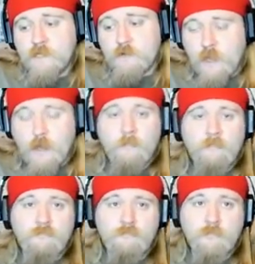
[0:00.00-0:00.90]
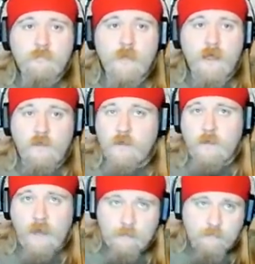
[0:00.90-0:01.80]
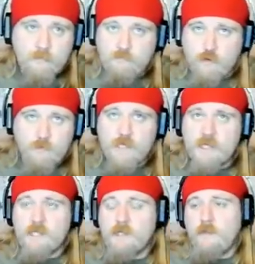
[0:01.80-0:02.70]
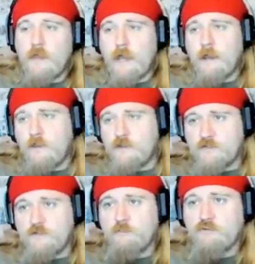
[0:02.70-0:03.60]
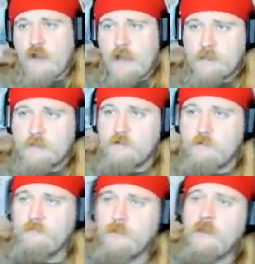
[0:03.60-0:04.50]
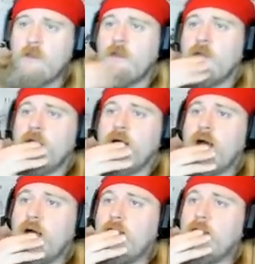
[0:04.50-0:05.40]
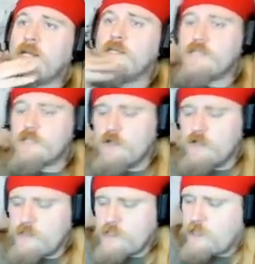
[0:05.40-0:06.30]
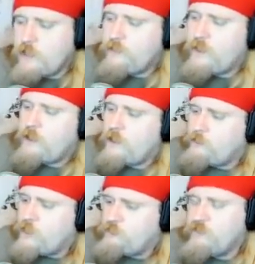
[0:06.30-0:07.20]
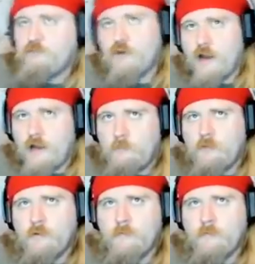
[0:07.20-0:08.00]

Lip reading: yeah, I think that pretty much says it on that. Now, there's a few practical concerns that people have brought up.